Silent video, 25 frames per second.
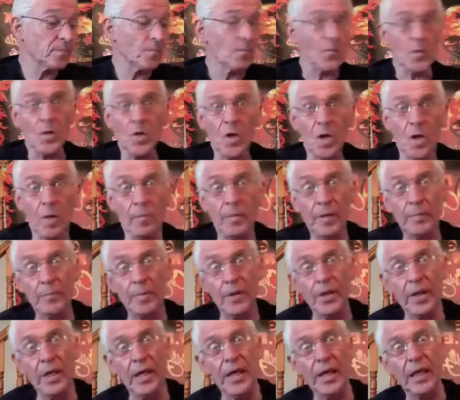out. Or be
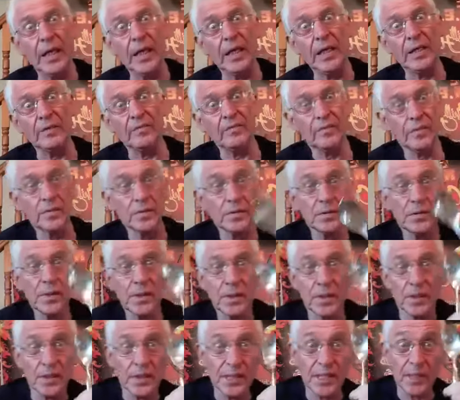brave
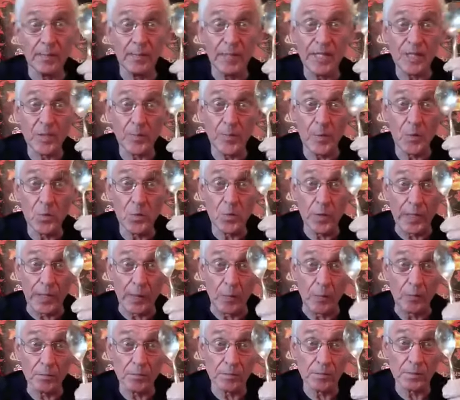and get your big spoon
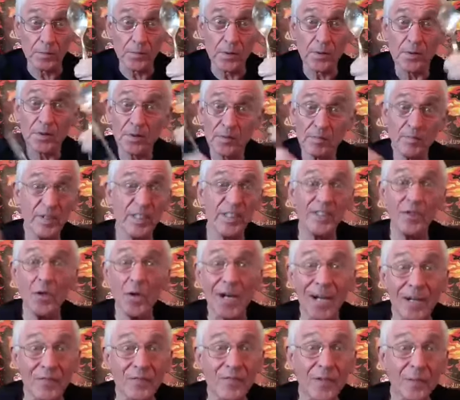out. But you don't
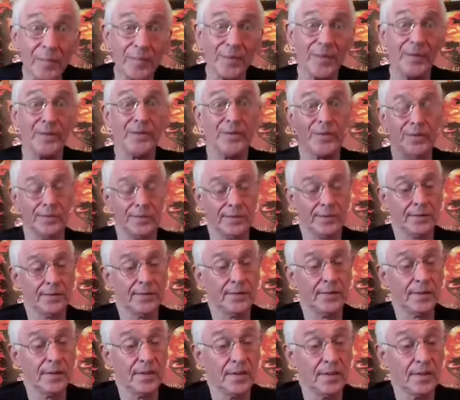have to burn.
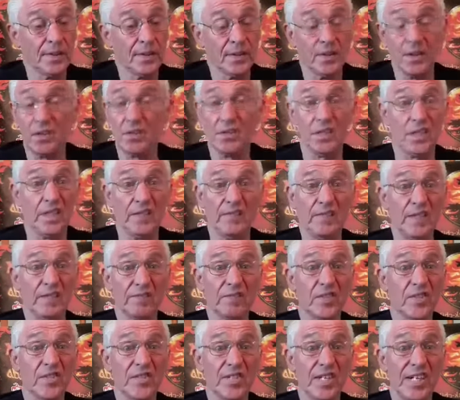You don't even have to
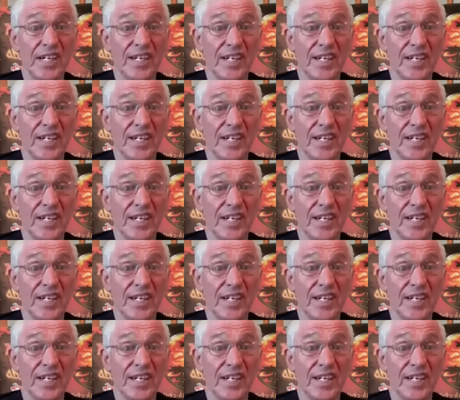try